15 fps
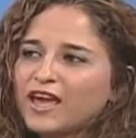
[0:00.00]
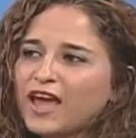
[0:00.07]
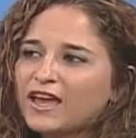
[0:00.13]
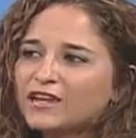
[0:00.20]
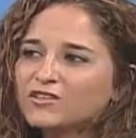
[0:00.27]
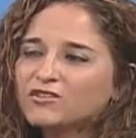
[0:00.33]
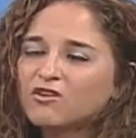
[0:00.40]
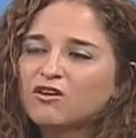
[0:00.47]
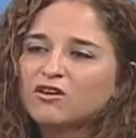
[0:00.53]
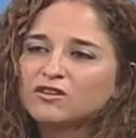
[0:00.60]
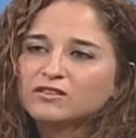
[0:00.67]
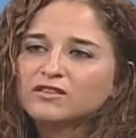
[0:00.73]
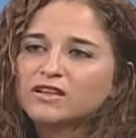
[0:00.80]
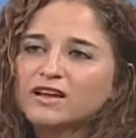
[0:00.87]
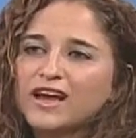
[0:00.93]
And it's
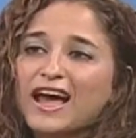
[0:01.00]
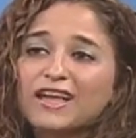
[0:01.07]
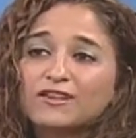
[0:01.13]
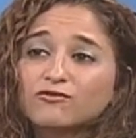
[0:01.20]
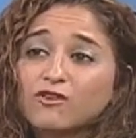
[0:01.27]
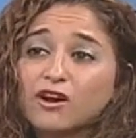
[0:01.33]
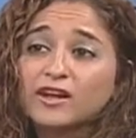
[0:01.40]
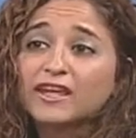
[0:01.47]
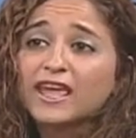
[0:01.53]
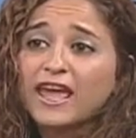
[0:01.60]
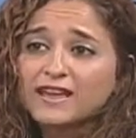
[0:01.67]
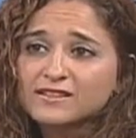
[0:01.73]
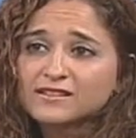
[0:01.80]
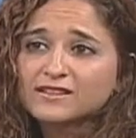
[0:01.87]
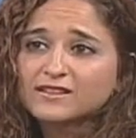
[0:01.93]
called hyaluronic
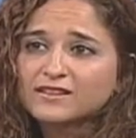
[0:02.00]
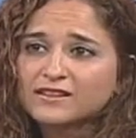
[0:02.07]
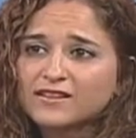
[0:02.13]
acid,